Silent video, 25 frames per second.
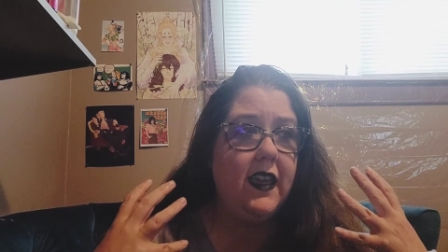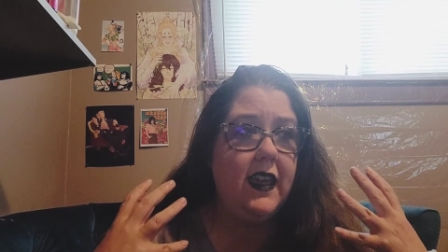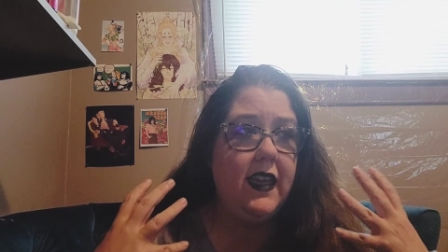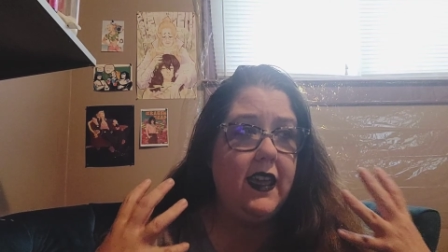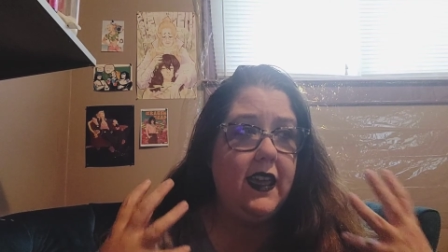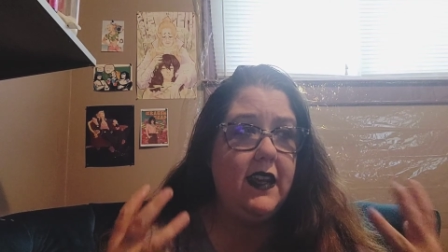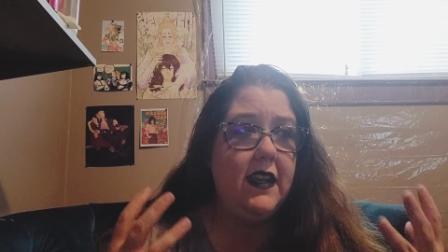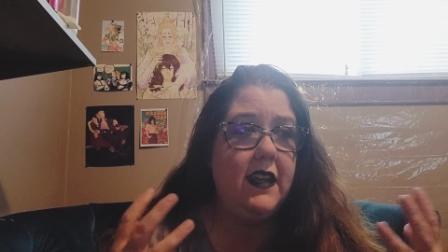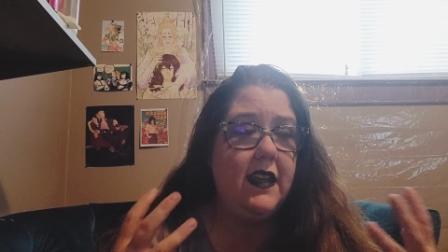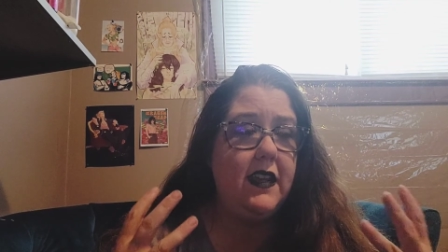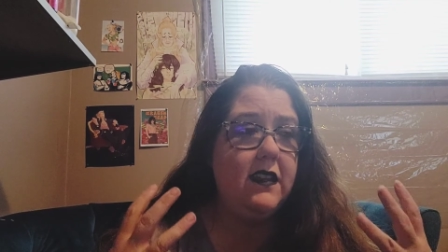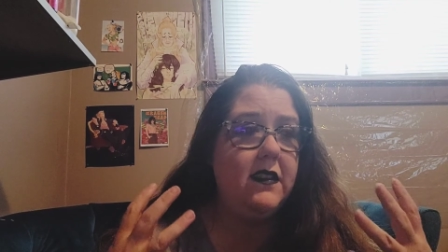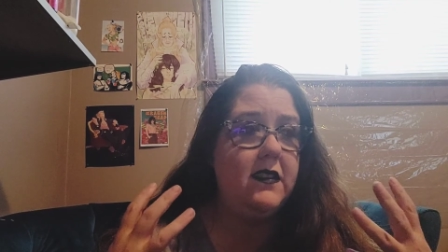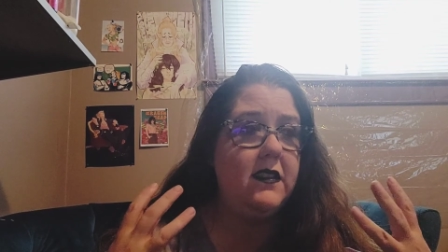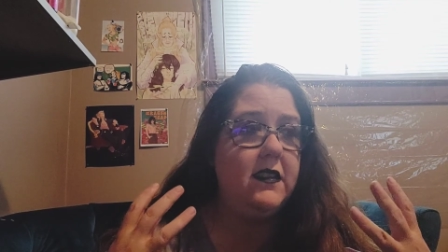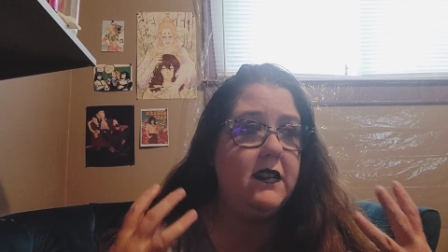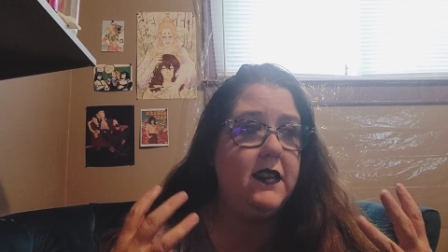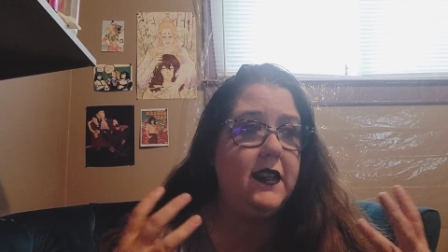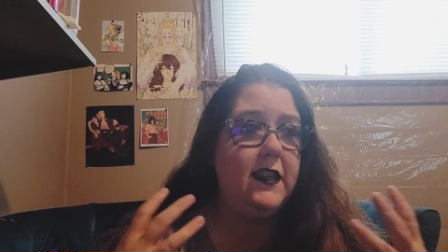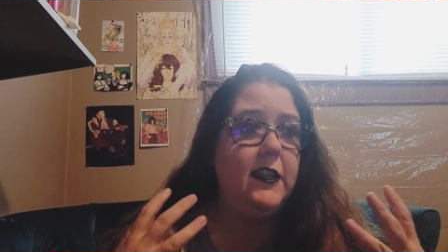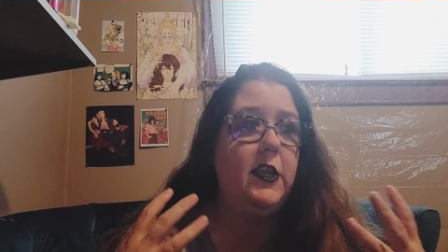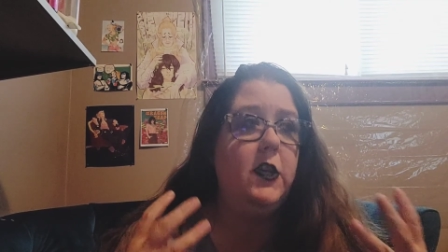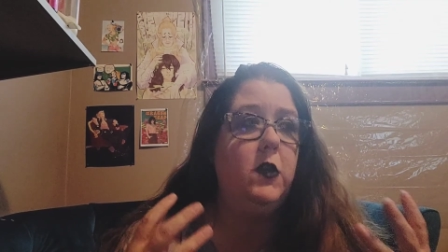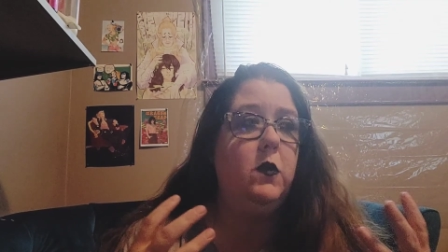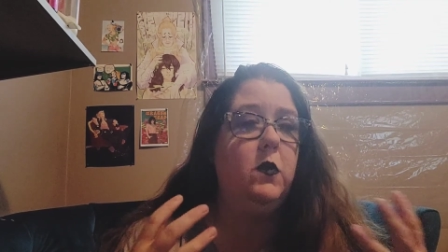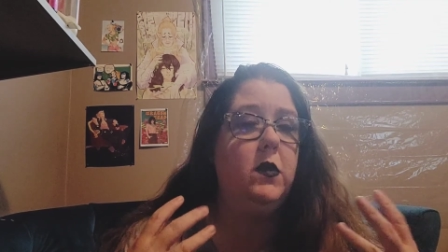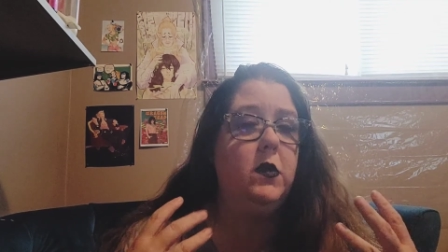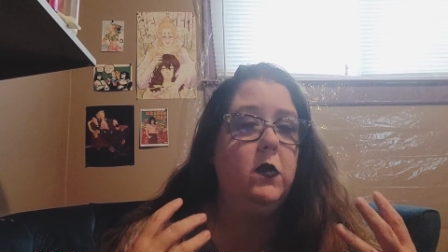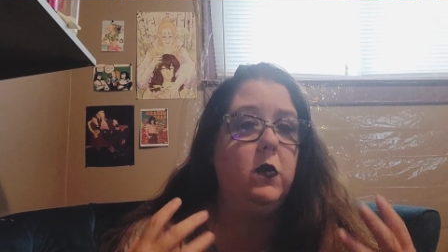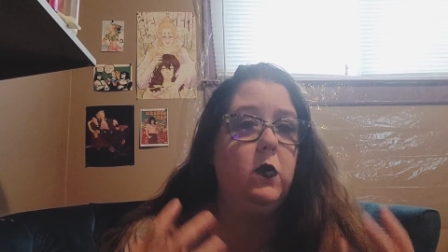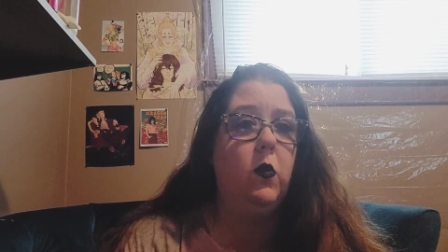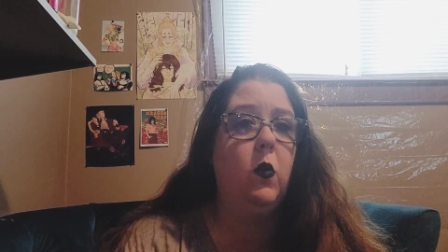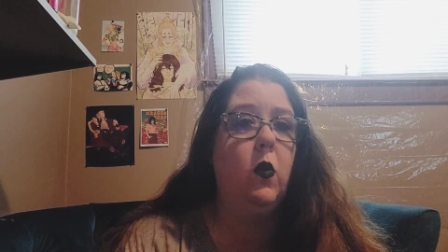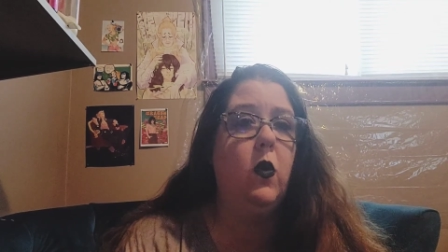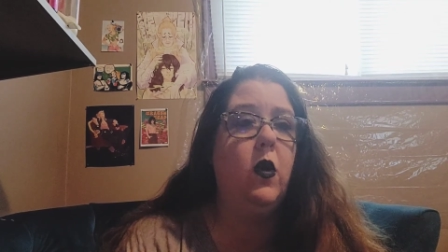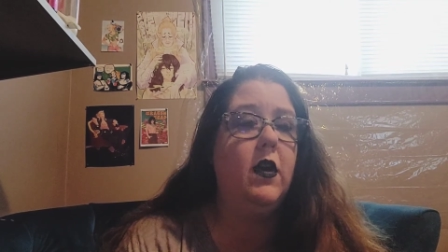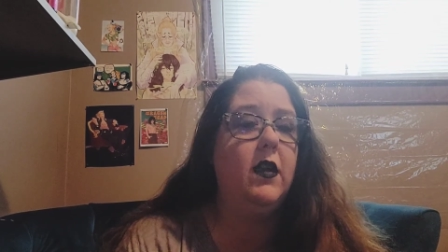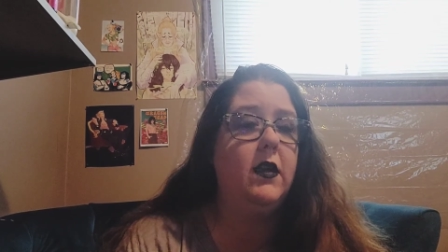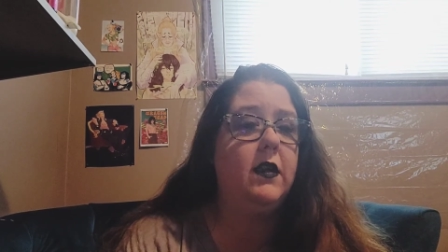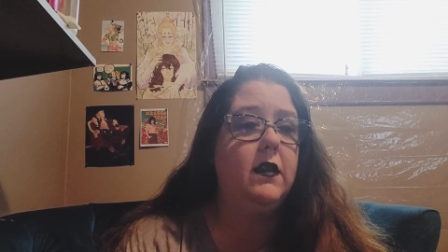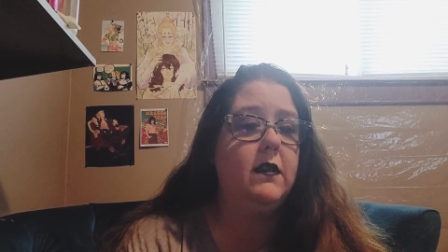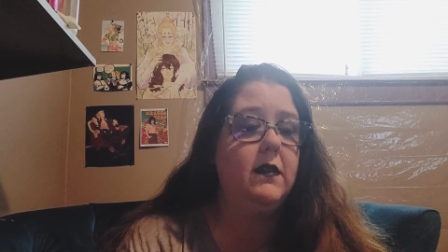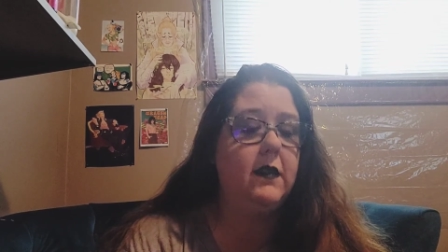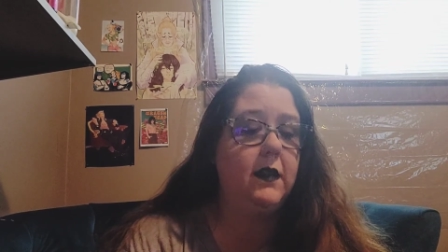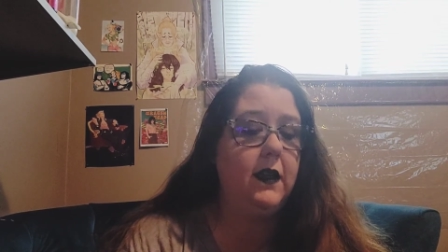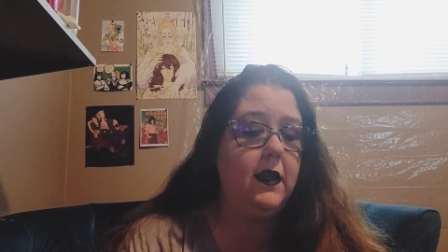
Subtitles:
in it that you would want.